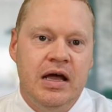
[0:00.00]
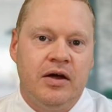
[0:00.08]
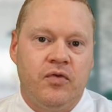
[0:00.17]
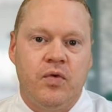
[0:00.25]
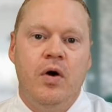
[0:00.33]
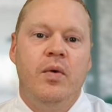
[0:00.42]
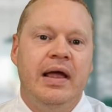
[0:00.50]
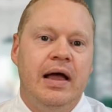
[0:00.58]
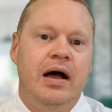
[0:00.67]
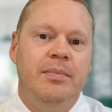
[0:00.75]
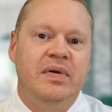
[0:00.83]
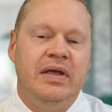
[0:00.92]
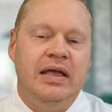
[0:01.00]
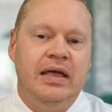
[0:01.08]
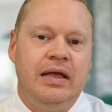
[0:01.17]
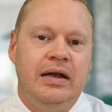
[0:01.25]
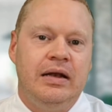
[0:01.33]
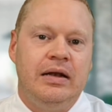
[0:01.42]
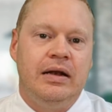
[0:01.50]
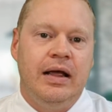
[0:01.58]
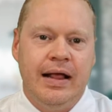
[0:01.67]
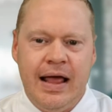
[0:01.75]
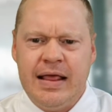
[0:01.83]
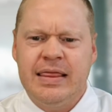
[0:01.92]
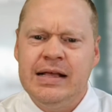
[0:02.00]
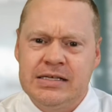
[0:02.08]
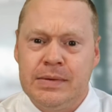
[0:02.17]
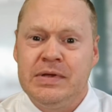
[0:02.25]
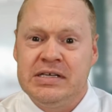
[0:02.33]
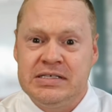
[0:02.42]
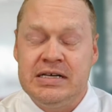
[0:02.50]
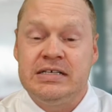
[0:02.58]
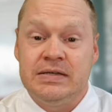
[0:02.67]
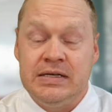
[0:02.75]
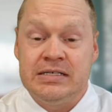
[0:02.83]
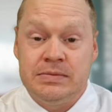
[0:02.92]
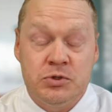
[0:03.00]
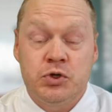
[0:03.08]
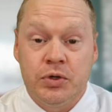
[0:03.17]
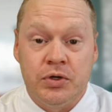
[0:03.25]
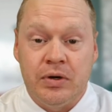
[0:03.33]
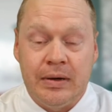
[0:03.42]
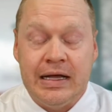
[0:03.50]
growing up in, and again, I think some of this is is true.